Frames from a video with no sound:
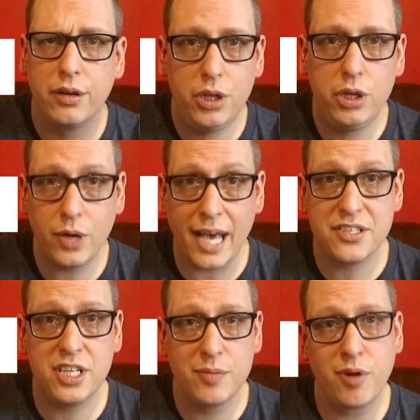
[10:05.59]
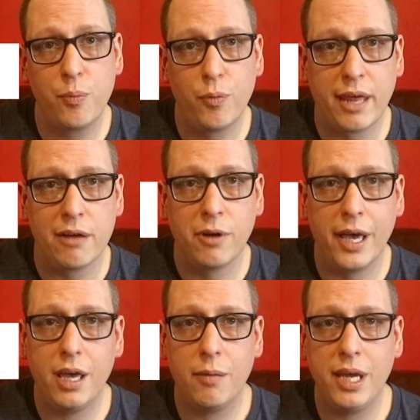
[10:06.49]
You guys see the problem with that,
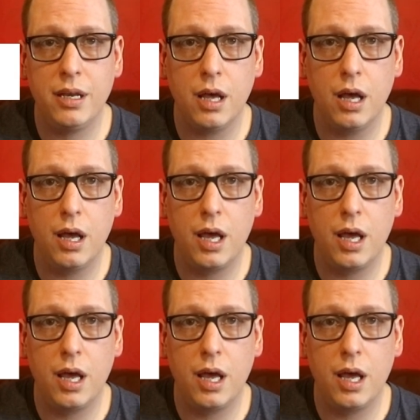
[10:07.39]
right? I mean,